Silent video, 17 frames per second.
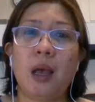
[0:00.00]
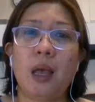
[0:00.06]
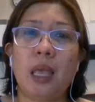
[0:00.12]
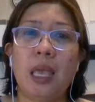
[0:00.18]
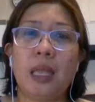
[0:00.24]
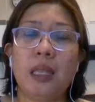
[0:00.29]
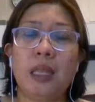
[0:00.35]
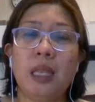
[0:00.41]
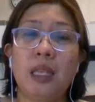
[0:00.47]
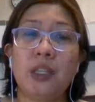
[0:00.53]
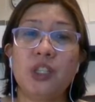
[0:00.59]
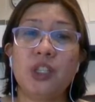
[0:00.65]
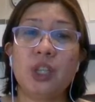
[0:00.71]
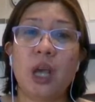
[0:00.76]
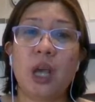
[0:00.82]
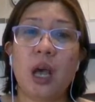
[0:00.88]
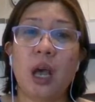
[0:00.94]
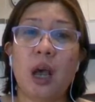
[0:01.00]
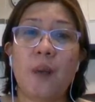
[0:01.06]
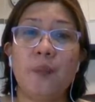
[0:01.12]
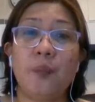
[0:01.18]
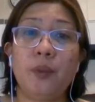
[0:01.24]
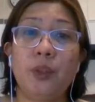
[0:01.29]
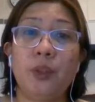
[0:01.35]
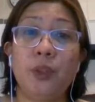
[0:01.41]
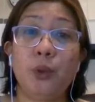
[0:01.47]
it is
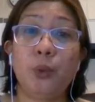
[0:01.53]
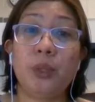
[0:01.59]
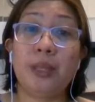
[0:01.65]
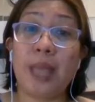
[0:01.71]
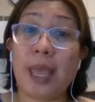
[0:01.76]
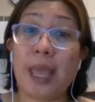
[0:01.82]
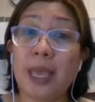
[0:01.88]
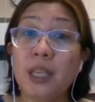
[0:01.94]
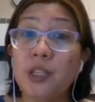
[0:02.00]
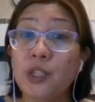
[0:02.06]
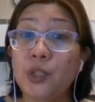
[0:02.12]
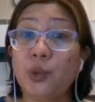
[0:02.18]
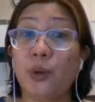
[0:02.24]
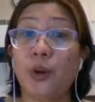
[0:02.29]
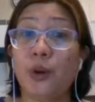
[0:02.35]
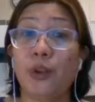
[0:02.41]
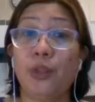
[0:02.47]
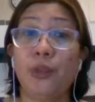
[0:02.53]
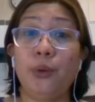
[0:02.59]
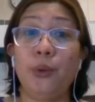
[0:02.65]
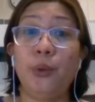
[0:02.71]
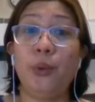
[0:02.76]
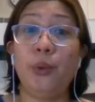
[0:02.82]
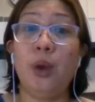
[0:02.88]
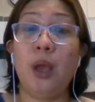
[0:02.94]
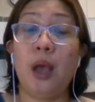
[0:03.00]
through test or
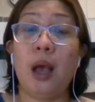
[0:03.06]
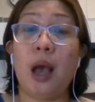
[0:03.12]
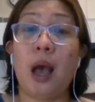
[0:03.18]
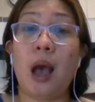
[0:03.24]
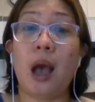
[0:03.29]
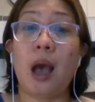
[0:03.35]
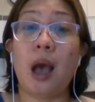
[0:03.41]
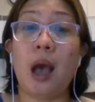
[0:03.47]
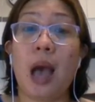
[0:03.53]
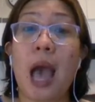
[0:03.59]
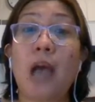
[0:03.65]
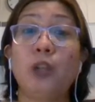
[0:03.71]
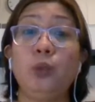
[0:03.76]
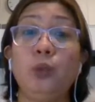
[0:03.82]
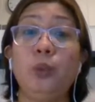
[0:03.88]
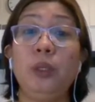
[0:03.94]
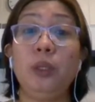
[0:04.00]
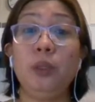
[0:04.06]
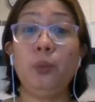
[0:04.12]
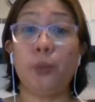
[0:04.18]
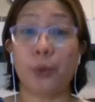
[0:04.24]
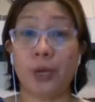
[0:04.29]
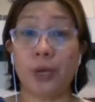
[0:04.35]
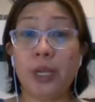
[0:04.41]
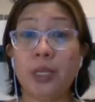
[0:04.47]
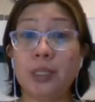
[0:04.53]
through actual
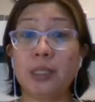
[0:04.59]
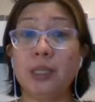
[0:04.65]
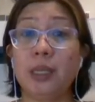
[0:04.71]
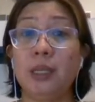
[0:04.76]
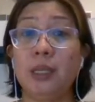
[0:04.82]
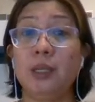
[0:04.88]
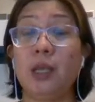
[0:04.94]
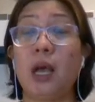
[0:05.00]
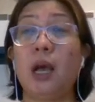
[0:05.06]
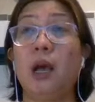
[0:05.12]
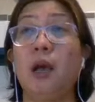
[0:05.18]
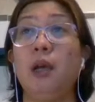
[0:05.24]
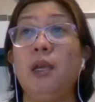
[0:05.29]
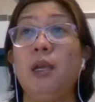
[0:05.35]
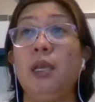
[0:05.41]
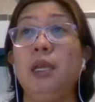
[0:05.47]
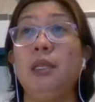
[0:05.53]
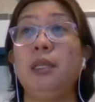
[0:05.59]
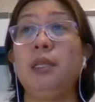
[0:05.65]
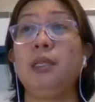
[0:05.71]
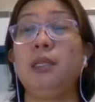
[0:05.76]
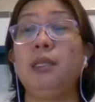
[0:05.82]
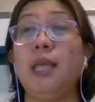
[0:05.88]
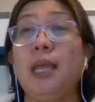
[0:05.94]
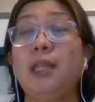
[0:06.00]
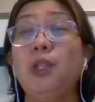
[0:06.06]
works, it
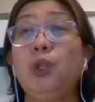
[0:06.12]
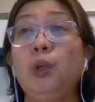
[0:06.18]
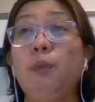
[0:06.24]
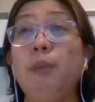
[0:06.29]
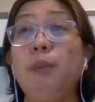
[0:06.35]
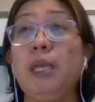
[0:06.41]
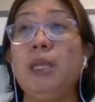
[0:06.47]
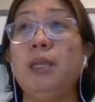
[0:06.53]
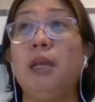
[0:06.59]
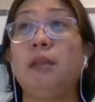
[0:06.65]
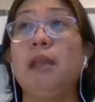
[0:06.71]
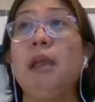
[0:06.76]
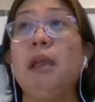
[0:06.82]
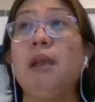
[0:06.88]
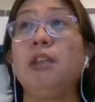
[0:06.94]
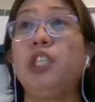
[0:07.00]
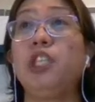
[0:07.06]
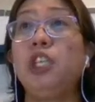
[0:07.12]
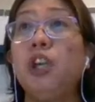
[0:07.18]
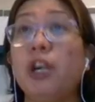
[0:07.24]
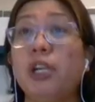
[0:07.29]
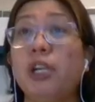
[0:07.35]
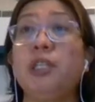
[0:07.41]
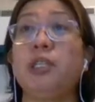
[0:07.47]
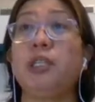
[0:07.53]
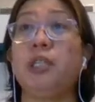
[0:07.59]
is said to be that
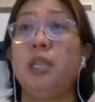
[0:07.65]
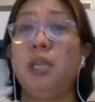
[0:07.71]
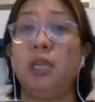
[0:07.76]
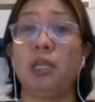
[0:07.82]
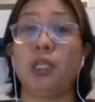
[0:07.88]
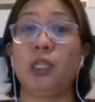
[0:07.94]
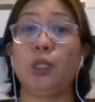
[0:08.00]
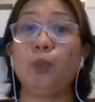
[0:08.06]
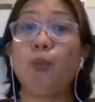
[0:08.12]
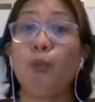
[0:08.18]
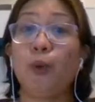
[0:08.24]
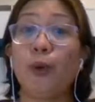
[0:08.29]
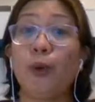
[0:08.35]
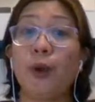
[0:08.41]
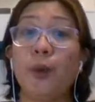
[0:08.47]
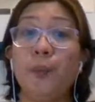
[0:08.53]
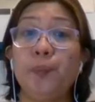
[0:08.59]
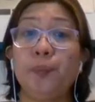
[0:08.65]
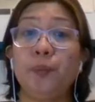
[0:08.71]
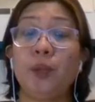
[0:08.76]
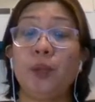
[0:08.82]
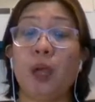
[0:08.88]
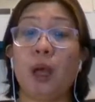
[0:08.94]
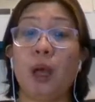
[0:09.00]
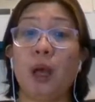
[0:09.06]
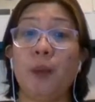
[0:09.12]
CRC is
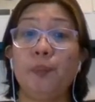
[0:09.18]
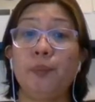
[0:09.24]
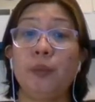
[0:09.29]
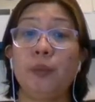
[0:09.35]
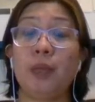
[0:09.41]
um,